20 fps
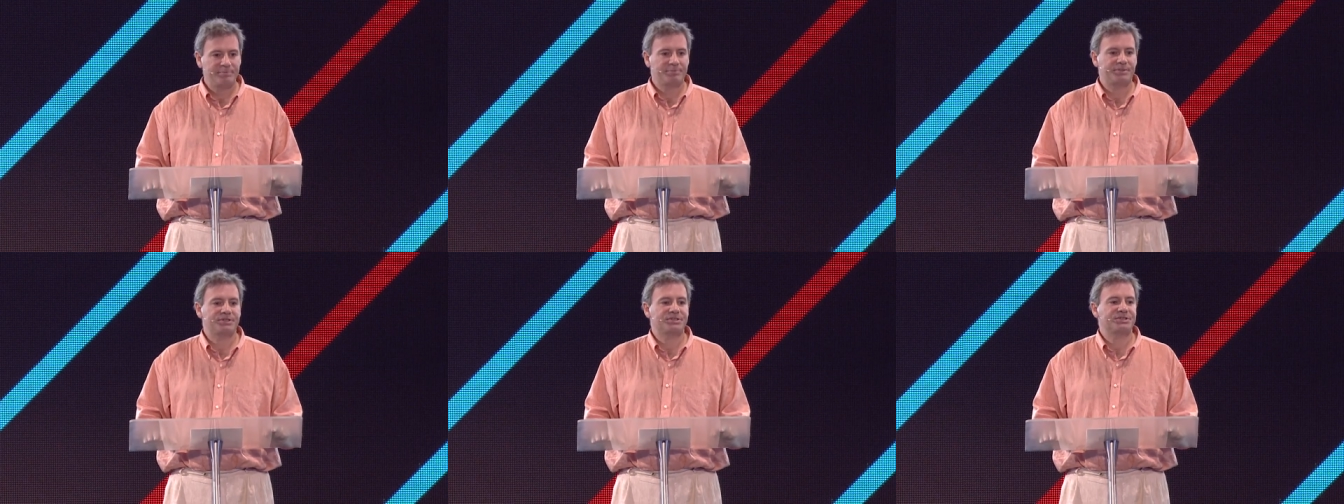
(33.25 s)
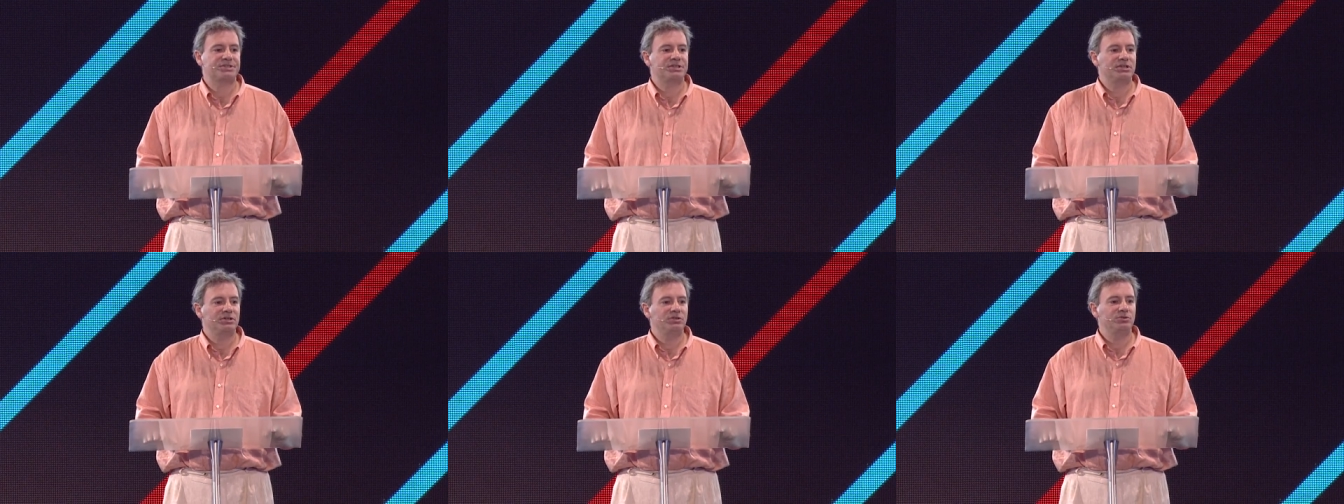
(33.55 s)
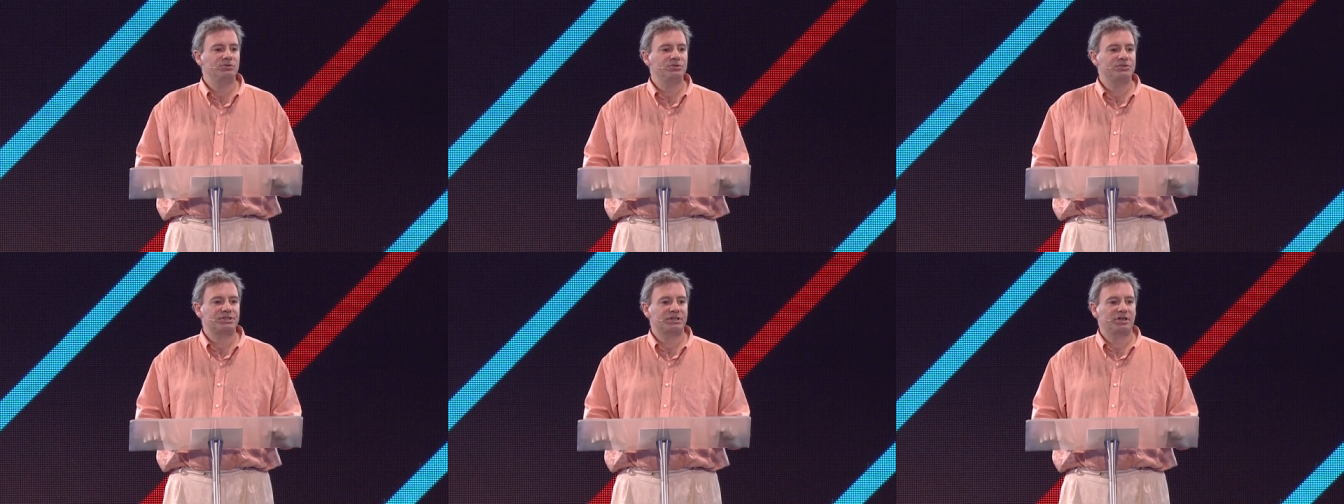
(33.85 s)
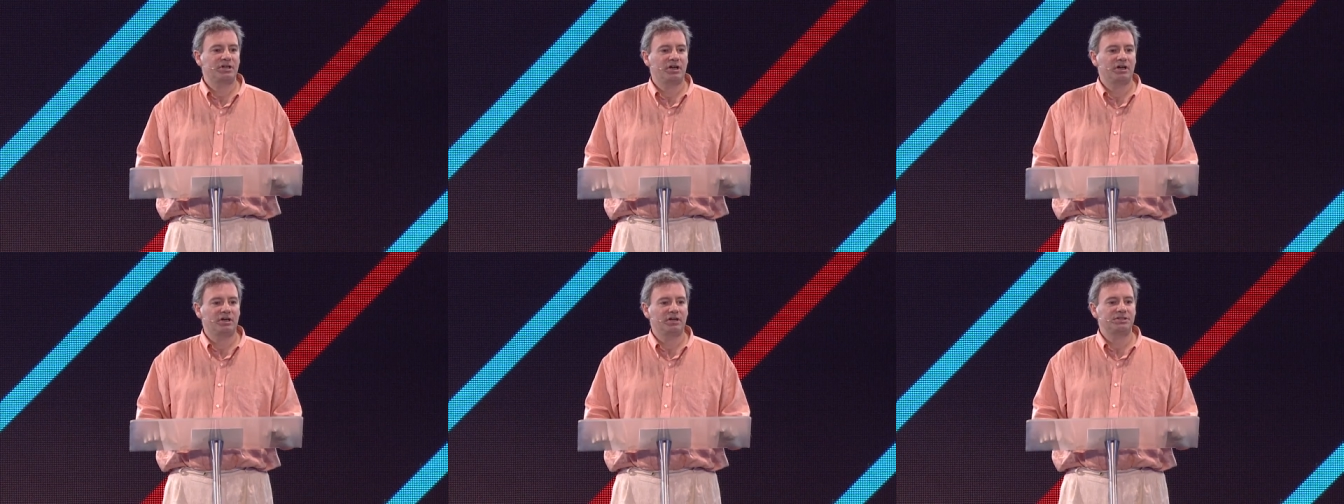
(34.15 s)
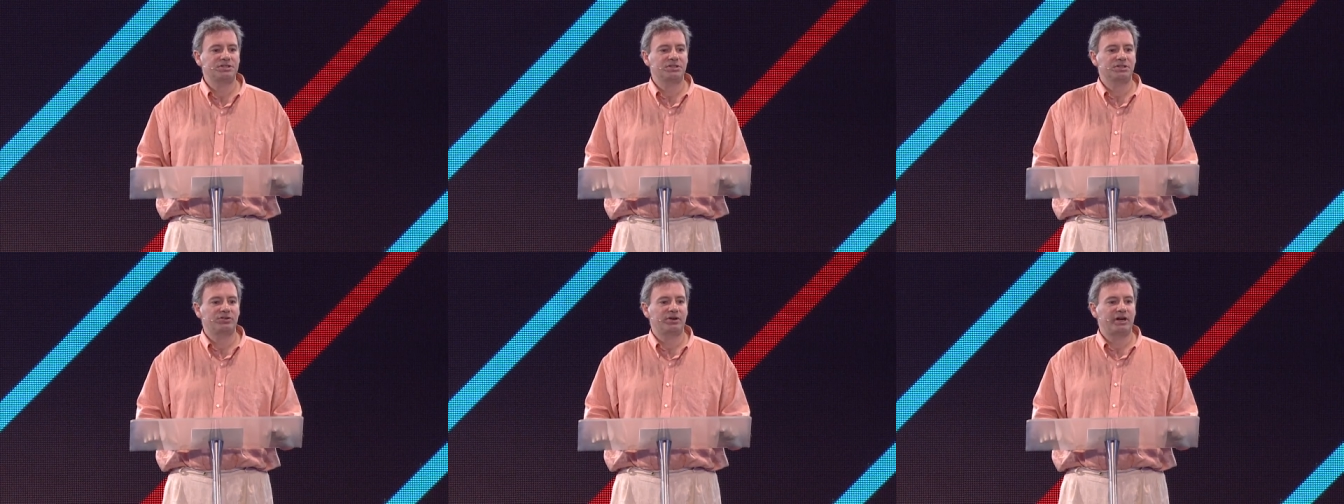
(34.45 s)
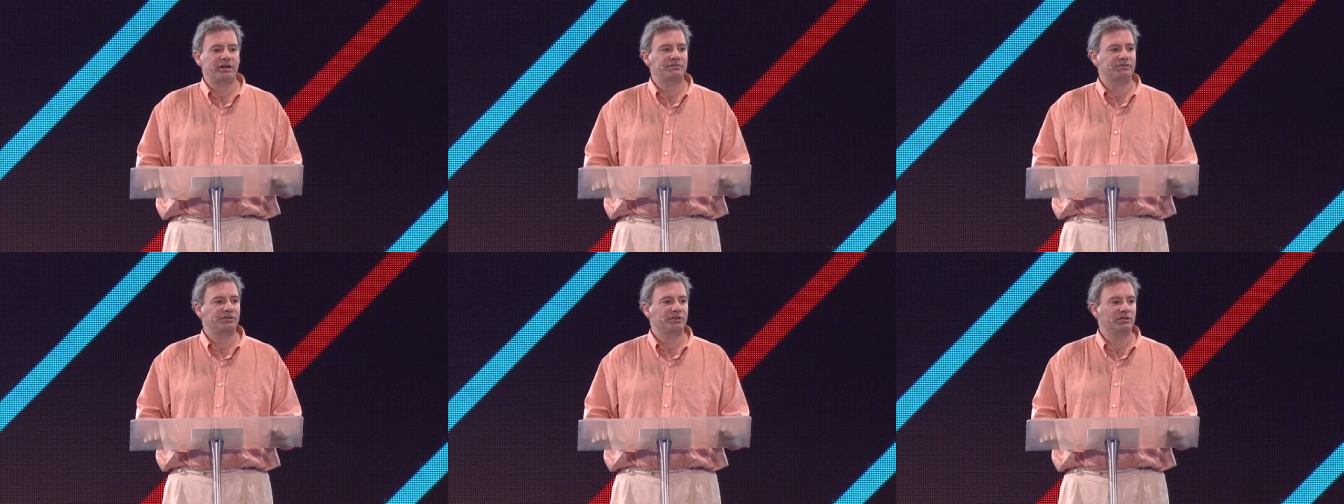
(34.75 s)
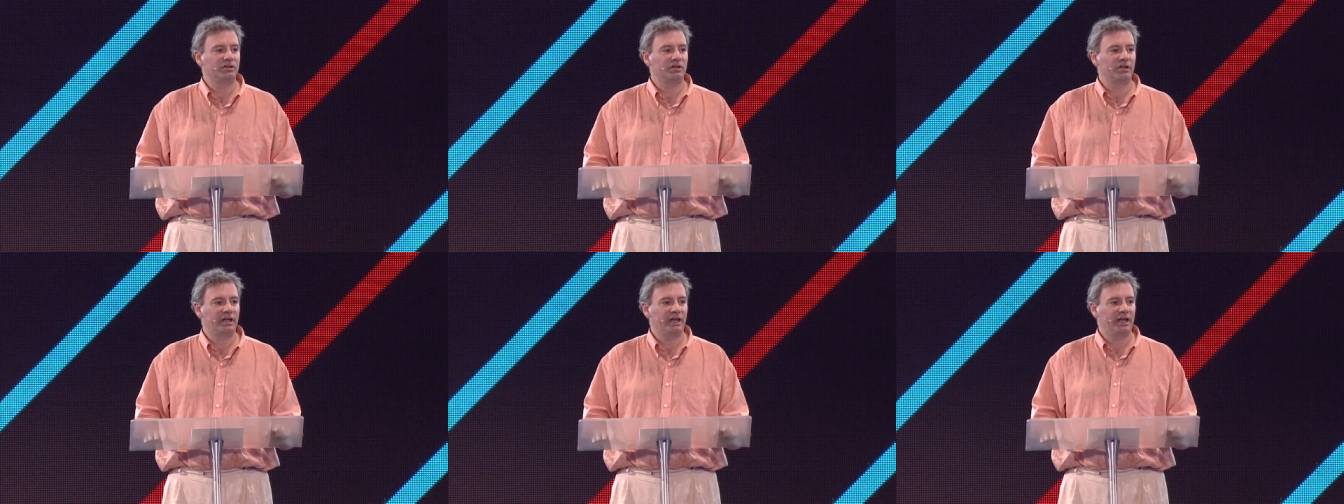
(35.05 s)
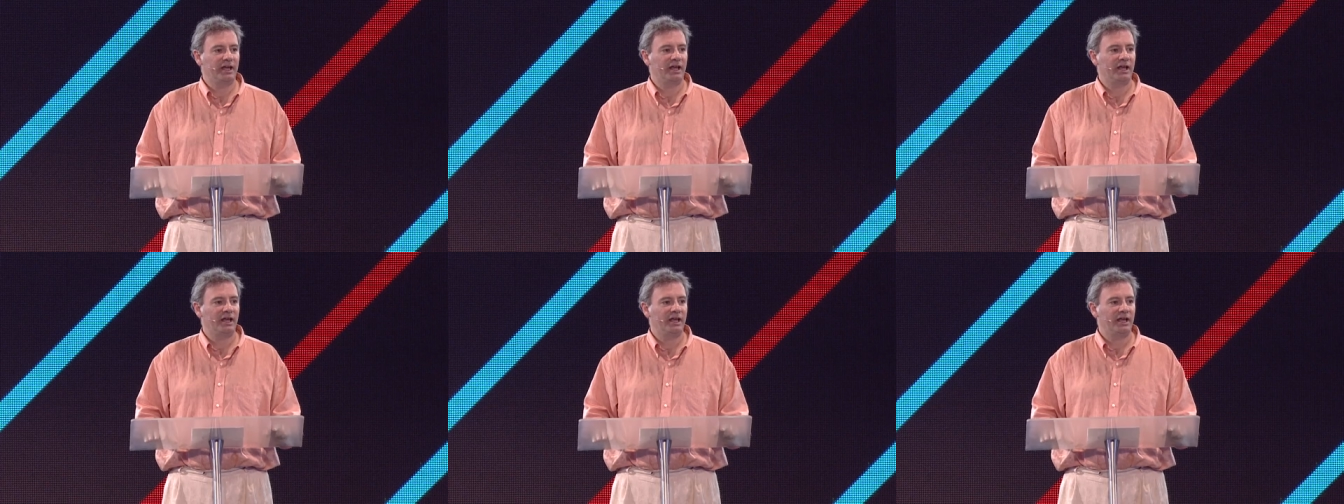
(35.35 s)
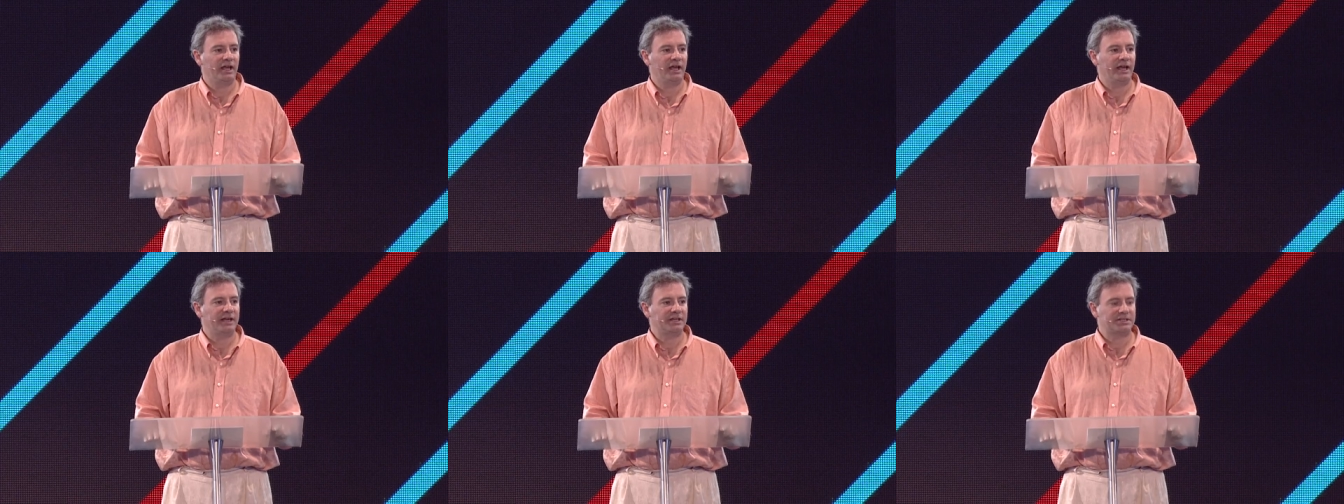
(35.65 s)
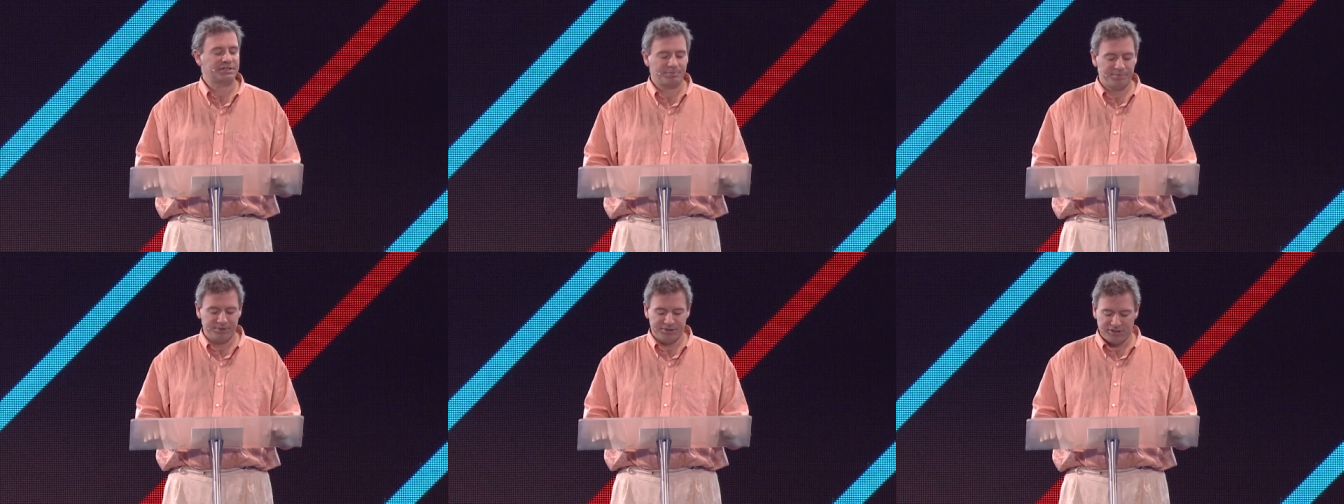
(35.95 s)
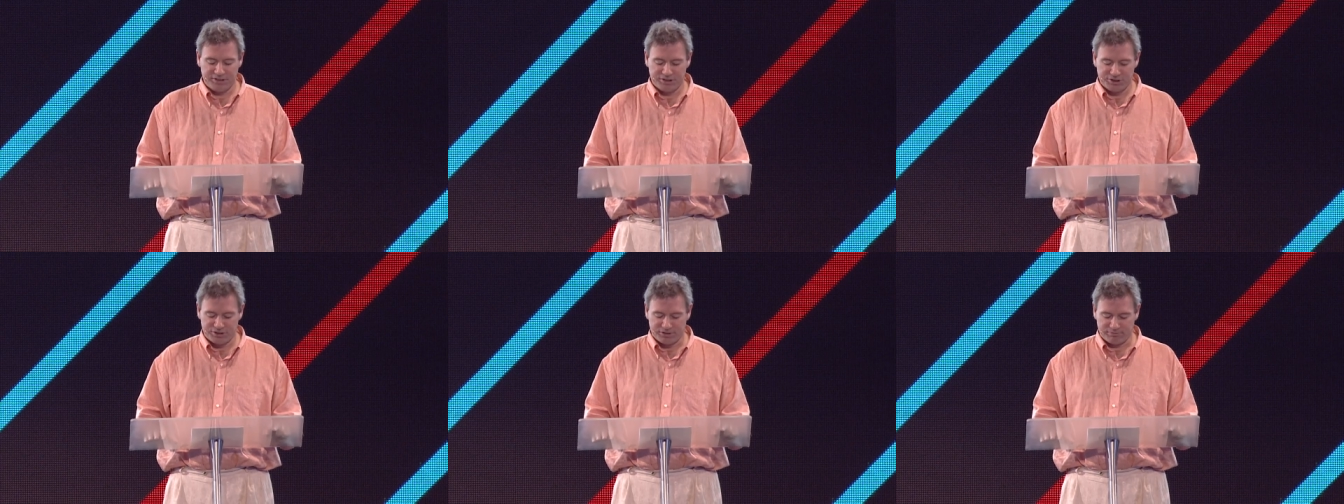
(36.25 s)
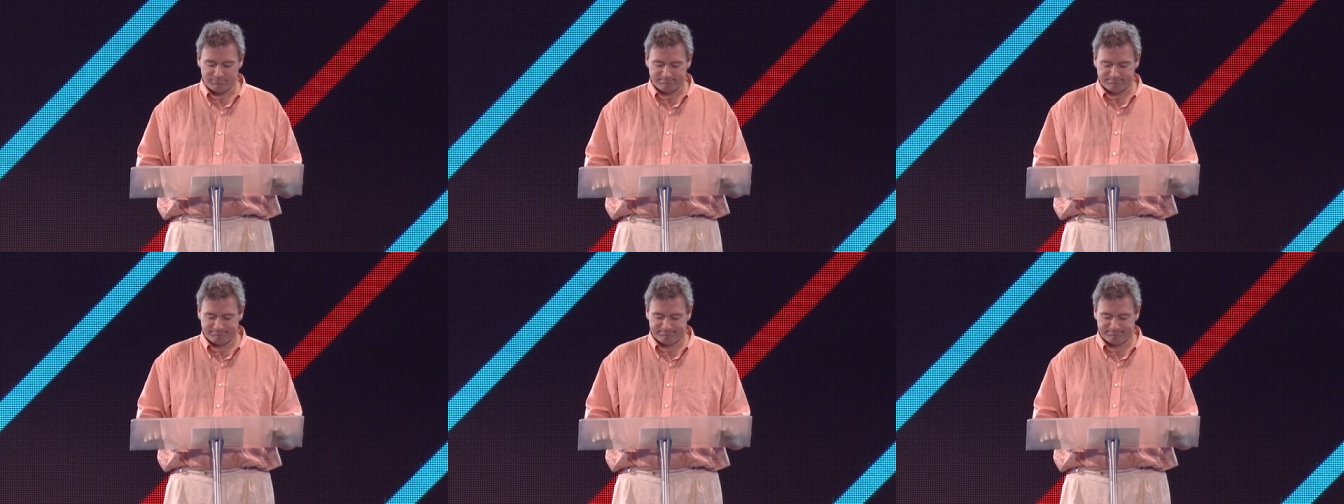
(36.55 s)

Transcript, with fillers: pursues a cartographical expedition.